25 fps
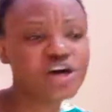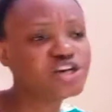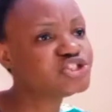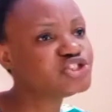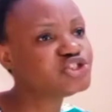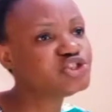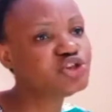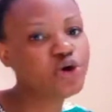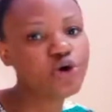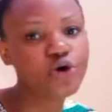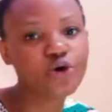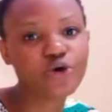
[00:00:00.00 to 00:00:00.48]

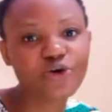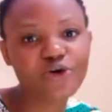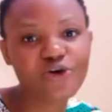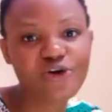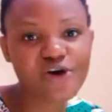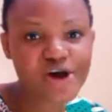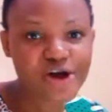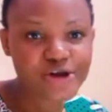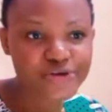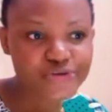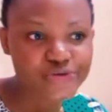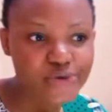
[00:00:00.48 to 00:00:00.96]
So
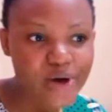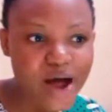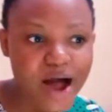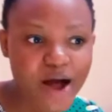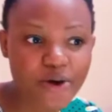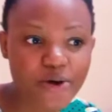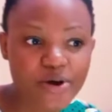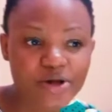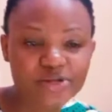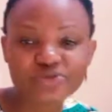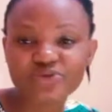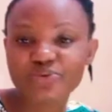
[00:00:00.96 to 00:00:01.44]
you are
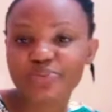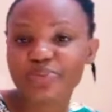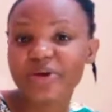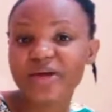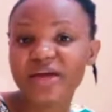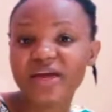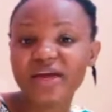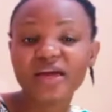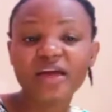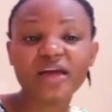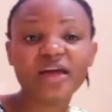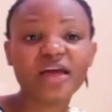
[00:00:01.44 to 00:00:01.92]
going to
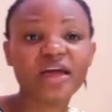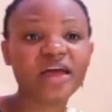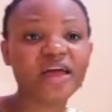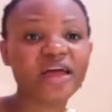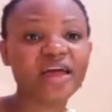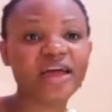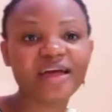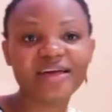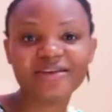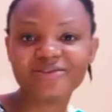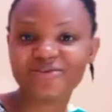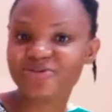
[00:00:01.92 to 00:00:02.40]
be
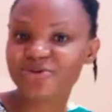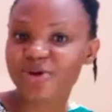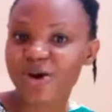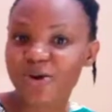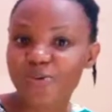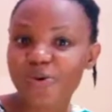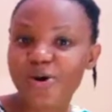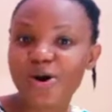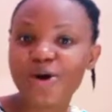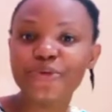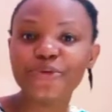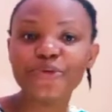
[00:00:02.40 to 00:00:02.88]

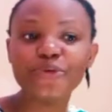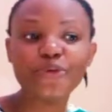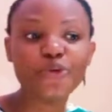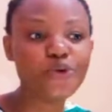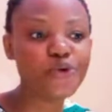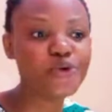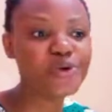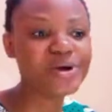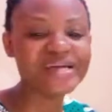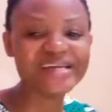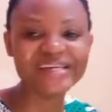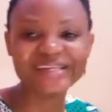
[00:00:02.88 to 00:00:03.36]
someone
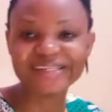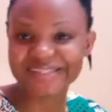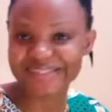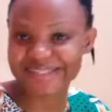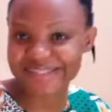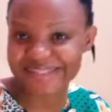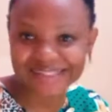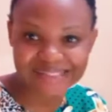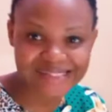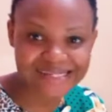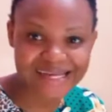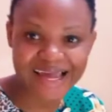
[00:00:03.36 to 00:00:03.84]
who
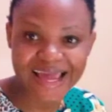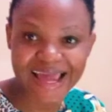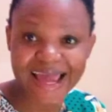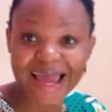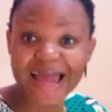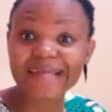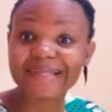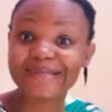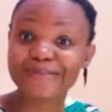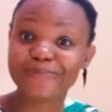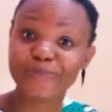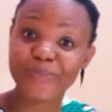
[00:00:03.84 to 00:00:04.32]
is
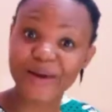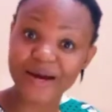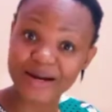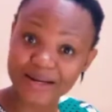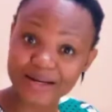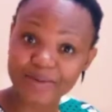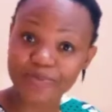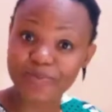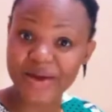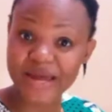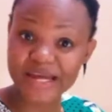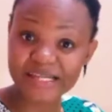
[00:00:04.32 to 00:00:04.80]

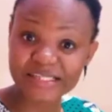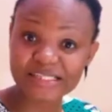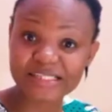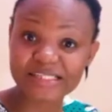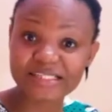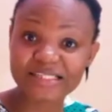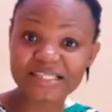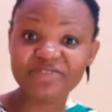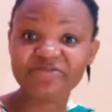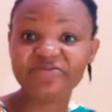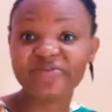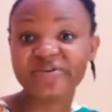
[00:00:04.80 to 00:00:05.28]

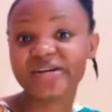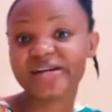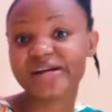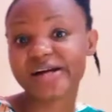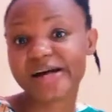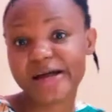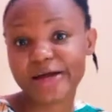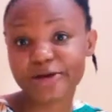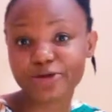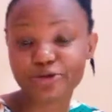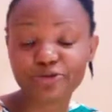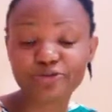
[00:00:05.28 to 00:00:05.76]
experimenting different
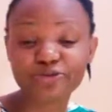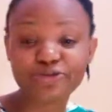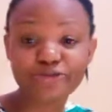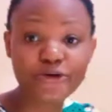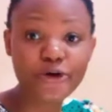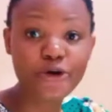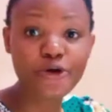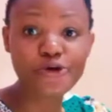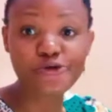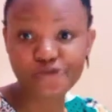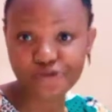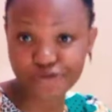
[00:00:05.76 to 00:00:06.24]
kind of
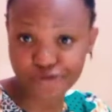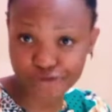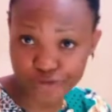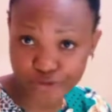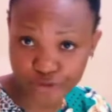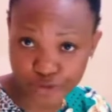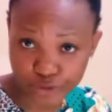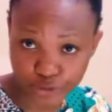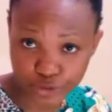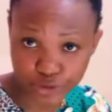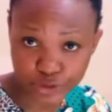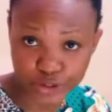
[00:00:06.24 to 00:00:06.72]

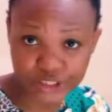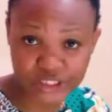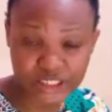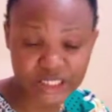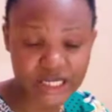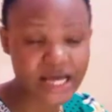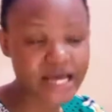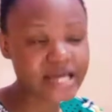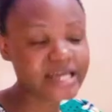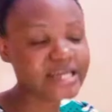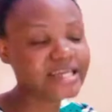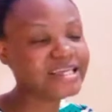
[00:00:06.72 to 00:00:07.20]
food.
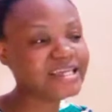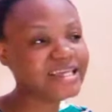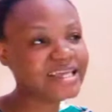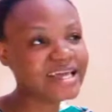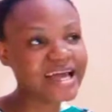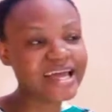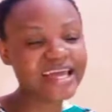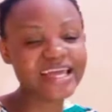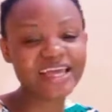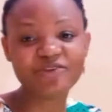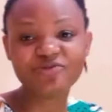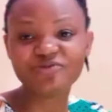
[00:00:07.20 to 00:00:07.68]

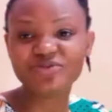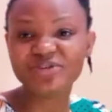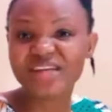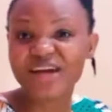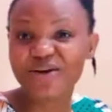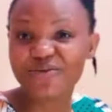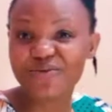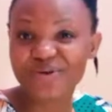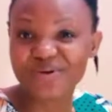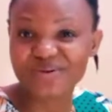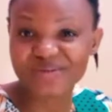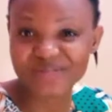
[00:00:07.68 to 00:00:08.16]
Yeah, even they
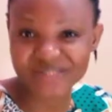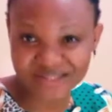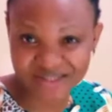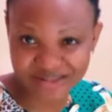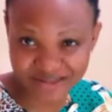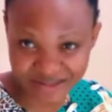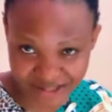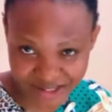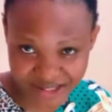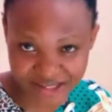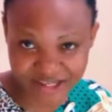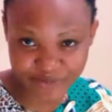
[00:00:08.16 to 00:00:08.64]
will,
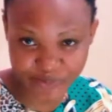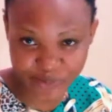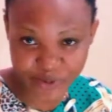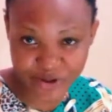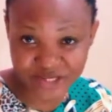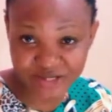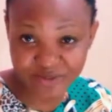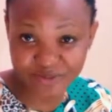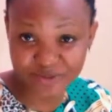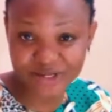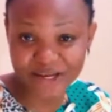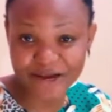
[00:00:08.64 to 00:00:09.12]
it's
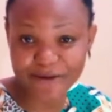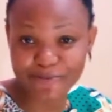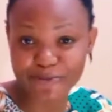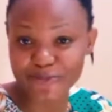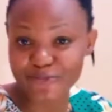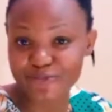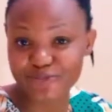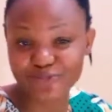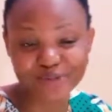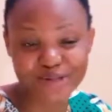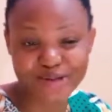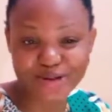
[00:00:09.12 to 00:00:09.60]
possible they
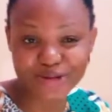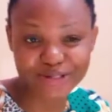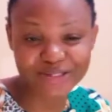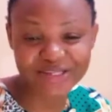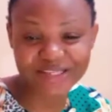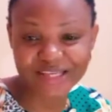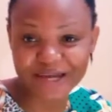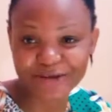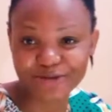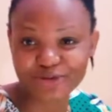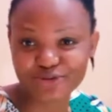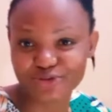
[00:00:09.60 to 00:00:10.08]
just
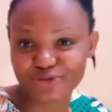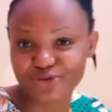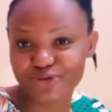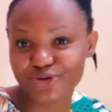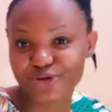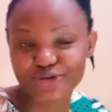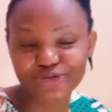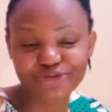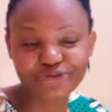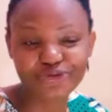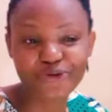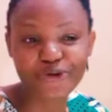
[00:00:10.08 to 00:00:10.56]
tell you to
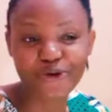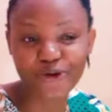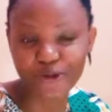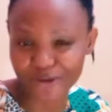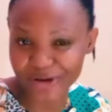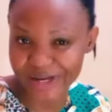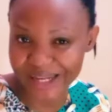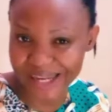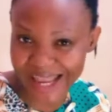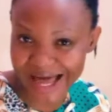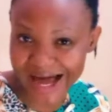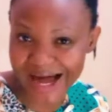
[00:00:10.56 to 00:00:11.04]
just go
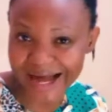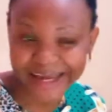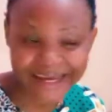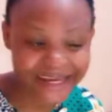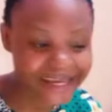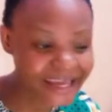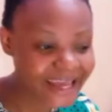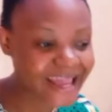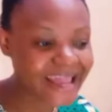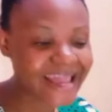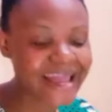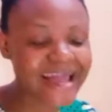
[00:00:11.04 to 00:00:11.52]

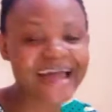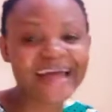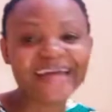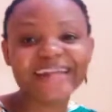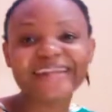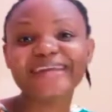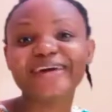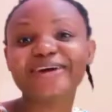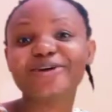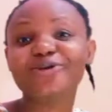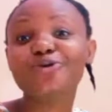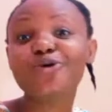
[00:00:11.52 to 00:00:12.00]
online and
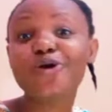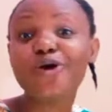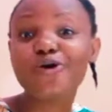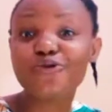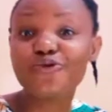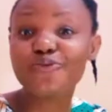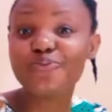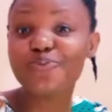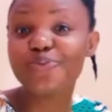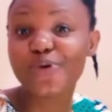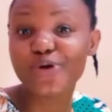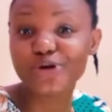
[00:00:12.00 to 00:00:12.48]

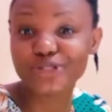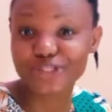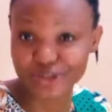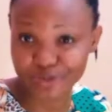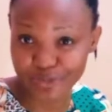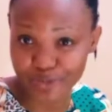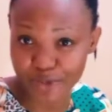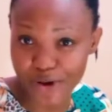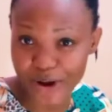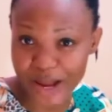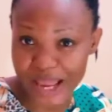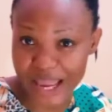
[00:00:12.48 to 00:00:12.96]
google much
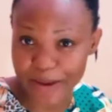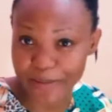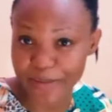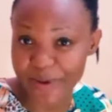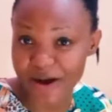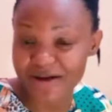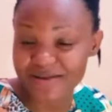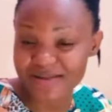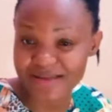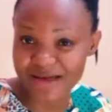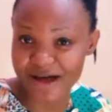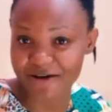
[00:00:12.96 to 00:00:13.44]
more
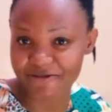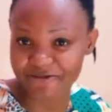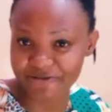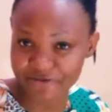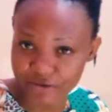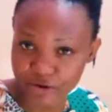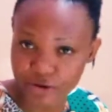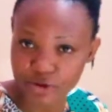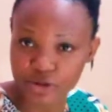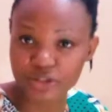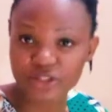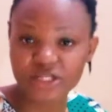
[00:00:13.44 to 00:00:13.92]
about their
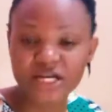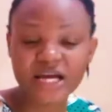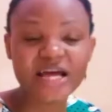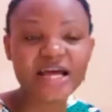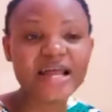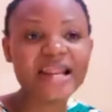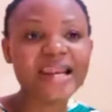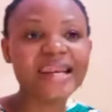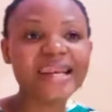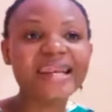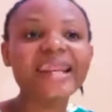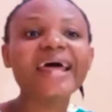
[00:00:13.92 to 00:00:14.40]
food,
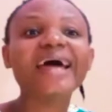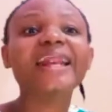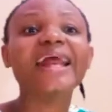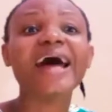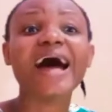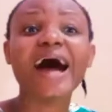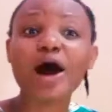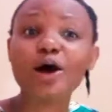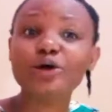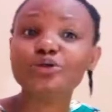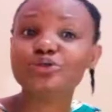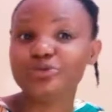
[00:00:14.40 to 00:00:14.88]
learn
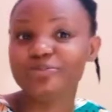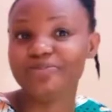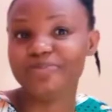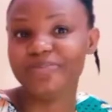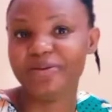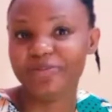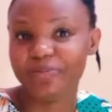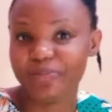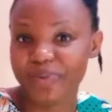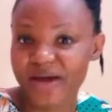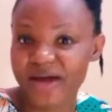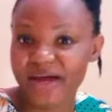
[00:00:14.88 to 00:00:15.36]
how to
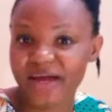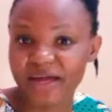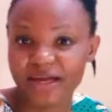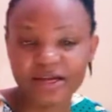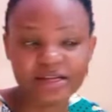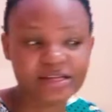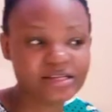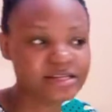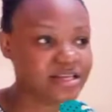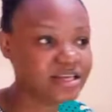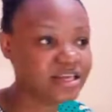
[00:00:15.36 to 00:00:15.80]
prepare it.